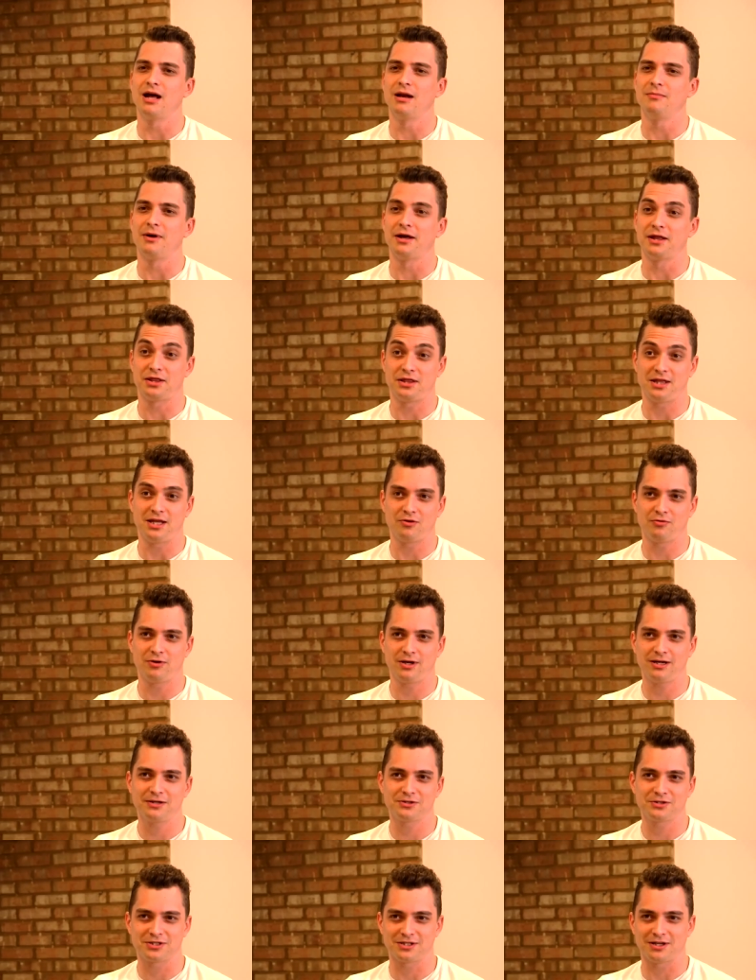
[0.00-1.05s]
and my theory,
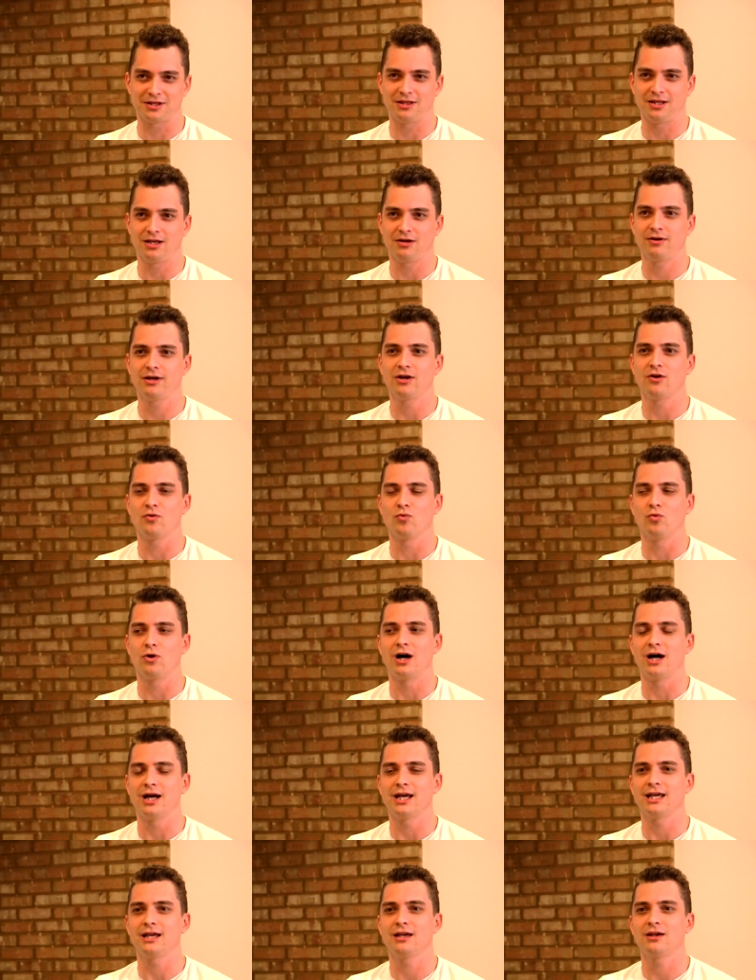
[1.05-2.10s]
it's just a theory on
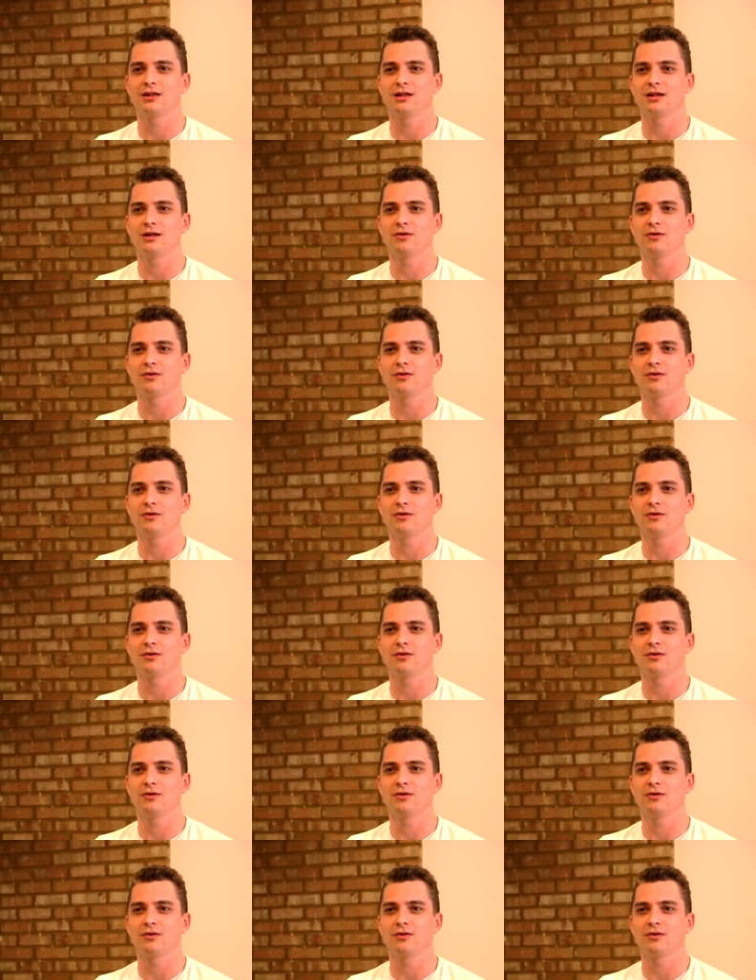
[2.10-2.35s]
why,